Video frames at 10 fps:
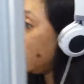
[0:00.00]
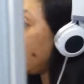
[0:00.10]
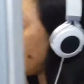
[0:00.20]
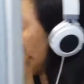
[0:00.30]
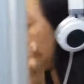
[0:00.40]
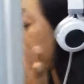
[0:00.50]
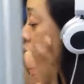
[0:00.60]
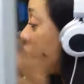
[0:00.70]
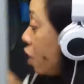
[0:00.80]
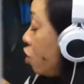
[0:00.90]
look at
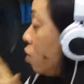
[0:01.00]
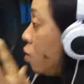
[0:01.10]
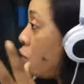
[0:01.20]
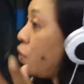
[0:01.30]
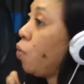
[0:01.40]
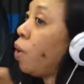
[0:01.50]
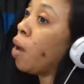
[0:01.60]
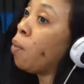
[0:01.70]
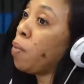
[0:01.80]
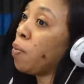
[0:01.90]
elections all over the world
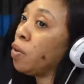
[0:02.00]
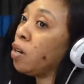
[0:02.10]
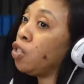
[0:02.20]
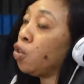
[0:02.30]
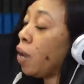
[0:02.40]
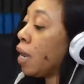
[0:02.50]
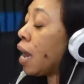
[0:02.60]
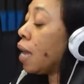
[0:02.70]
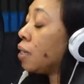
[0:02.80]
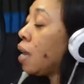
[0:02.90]
and what people are doing.
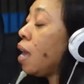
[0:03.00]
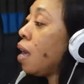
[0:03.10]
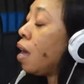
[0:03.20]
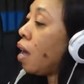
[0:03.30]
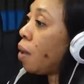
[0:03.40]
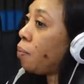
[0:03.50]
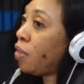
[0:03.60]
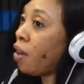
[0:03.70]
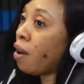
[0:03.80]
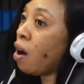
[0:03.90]
And
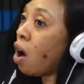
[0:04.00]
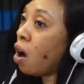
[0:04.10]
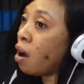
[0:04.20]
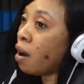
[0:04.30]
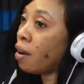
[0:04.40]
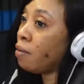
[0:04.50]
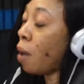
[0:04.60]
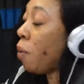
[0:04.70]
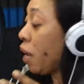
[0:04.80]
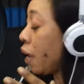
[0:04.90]
there are,
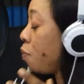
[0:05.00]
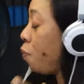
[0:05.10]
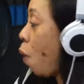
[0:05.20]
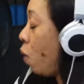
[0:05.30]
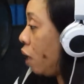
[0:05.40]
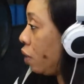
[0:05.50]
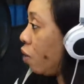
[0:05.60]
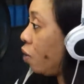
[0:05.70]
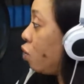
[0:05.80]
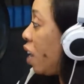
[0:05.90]
like in Poland,
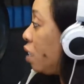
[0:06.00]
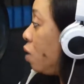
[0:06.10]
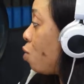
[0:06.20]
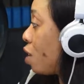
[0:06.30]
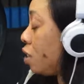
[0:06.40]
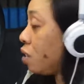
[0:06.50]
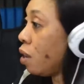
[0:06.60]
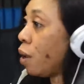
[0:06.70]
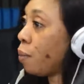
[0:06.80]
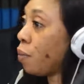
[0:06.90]
they're trying to look at
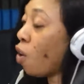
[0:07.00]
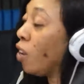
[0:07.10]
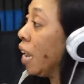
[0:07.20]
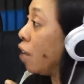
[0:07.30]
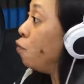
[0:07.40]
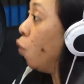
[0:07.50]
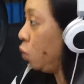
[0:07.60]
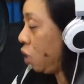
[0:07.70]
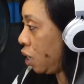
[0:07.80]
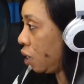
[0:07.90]
online
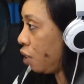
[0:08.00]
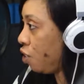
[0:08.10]
voting,